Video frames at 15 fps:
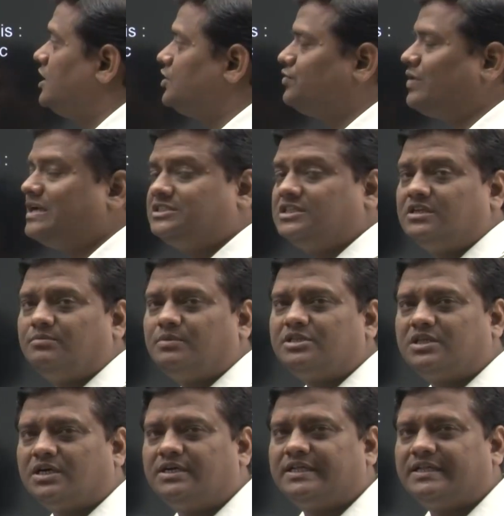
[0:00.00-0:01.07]
Question number
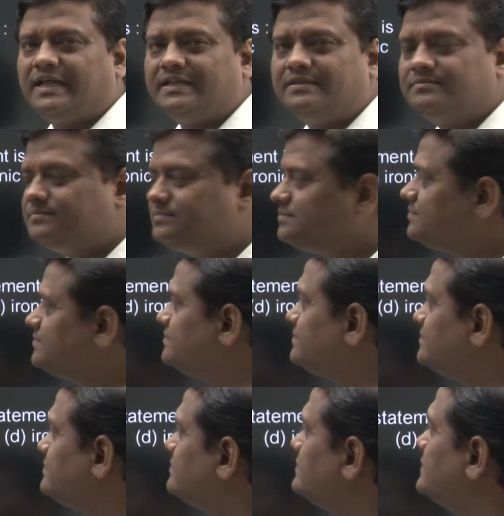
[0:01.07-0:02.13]
39.
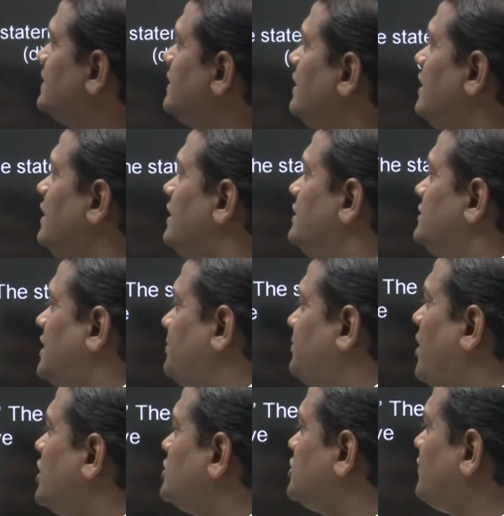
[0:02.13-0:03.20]
The
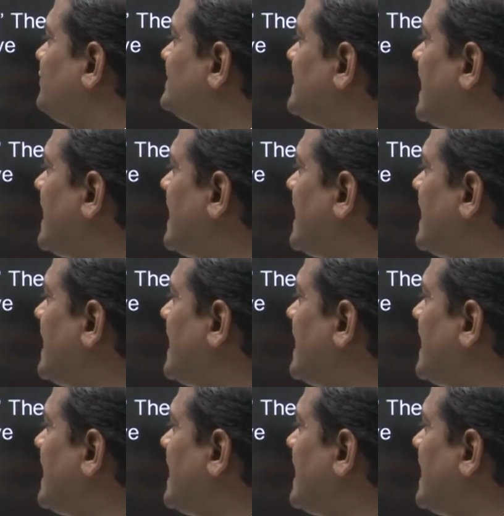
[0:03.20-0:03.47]
post office